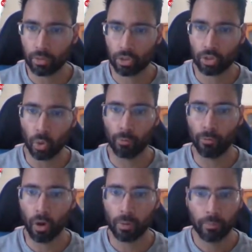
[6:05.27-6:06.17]
But so
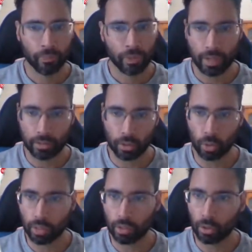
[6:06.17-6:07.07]
far, it's
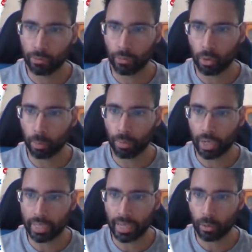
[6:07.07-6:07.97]
looking good for a
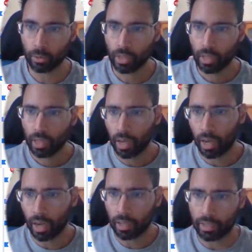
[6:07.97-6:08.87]
breakout.
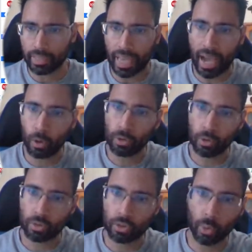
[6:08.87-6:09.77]
Uh, the Dow,
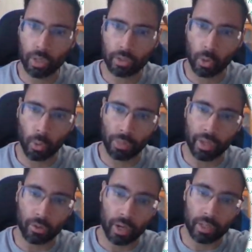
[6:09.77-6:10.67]
you know, it's doing its own
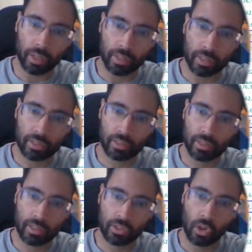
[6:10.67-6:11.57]
thing, right? Like
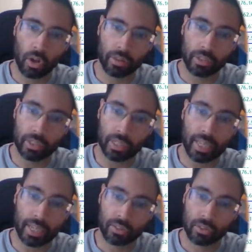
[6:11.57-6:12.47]
this, this thought, this
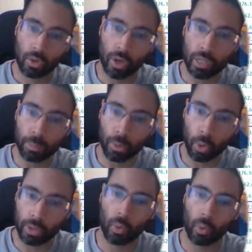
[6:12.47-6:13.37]
index already
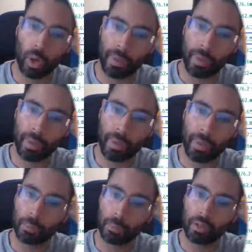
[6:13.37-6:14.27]
broke out way
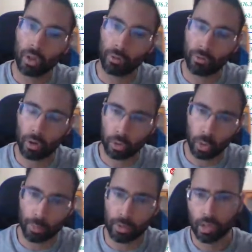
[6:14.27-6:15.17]
back in the middle of
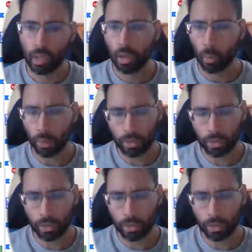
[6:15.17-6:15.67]
October.